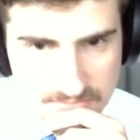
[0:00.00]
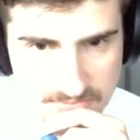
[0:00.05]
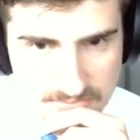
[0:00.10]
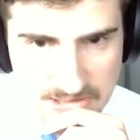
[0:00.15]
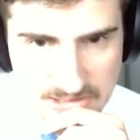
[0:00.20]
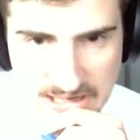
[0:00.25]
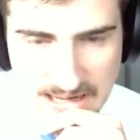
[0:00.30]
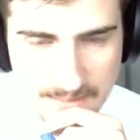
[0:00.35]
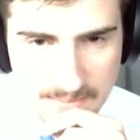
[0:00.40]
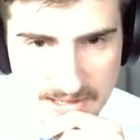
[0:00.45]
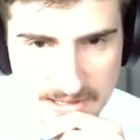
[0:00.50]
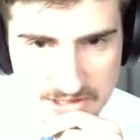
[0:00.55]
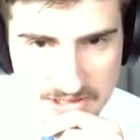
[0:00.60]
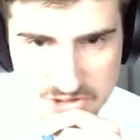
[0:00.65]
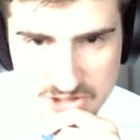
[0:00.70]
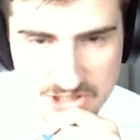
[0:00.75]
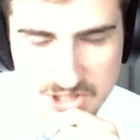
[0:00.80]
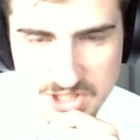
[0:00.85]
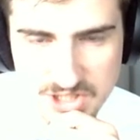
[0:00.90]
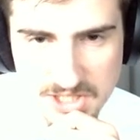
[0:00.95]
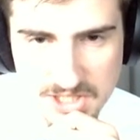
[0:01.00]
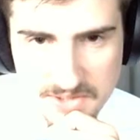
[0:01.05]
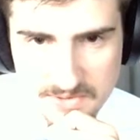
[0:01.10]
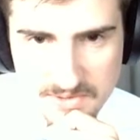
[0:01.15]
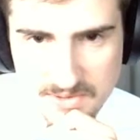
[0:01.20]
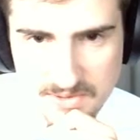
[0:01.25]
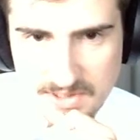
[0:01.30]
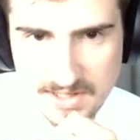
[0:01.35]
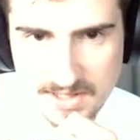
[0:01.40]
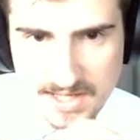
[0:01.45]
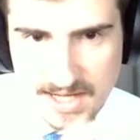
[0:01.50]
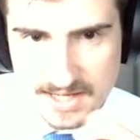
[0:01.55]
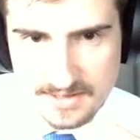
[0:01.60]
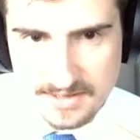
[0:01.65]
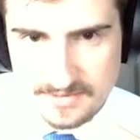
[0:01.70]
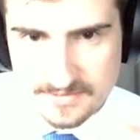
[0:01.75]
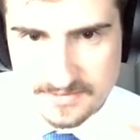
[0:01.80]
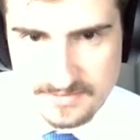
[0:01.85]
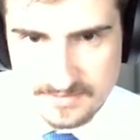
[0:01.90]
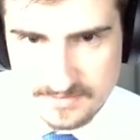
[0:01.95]
denomination in general, and they're kind
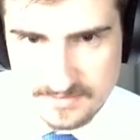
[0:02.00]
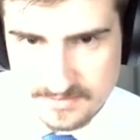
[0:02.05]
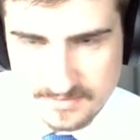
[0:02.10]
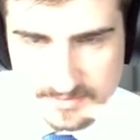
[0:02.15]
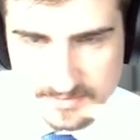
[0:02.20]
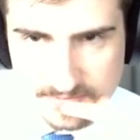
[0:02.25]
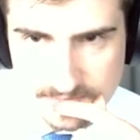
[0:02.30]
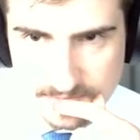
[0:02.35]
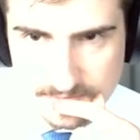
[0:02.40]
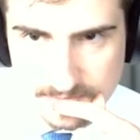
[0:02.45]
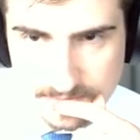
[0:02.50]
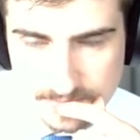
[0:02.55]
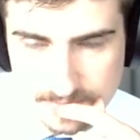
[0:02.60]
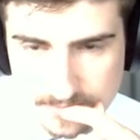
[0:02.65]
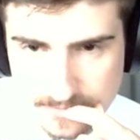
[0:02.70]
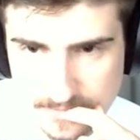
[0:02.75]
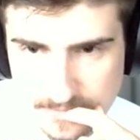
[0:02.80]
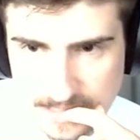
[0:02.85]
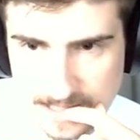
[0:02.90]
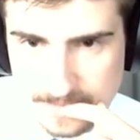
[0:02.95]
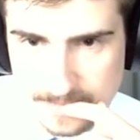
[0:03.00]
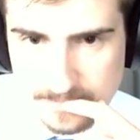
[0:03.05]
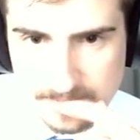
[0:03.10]
of, yeah.